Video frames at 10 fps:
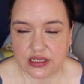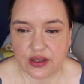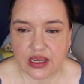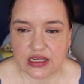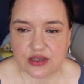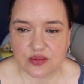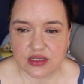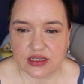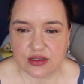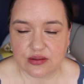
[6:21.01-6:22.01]
So yes, it
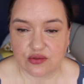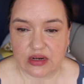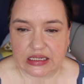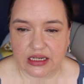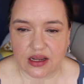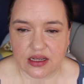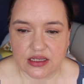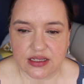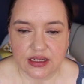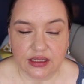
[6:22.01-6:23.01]
was it was really
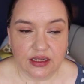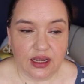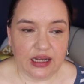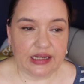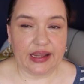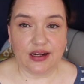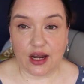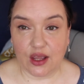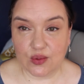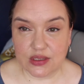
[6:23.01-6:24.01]
nice. And Glenn
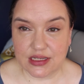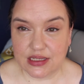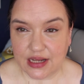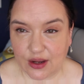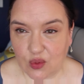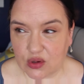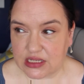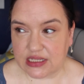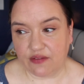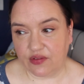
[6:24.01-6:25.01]
Close is now what
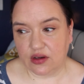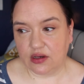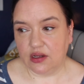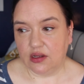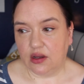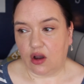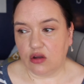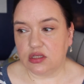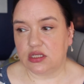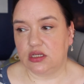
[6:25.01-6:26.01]
seven
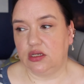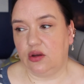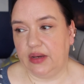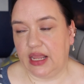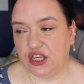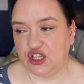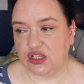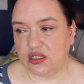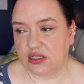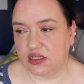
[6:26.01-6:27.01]
Oscar
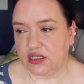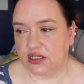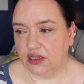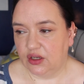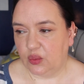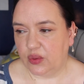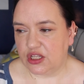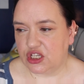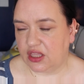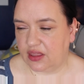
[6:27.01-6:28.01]
nominations,
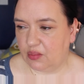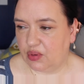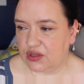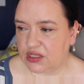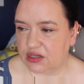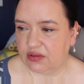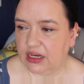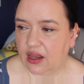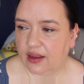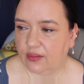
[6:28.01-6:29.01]
which I think puts her in
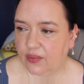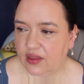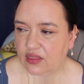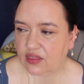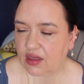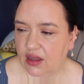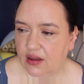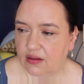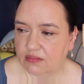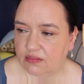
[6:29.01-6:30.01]
line with
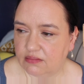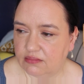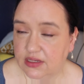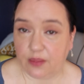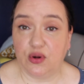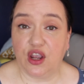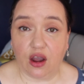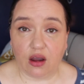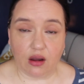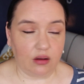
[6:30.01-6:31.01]
um, Deborah
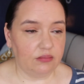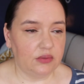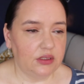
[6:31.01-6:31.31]
Kerr.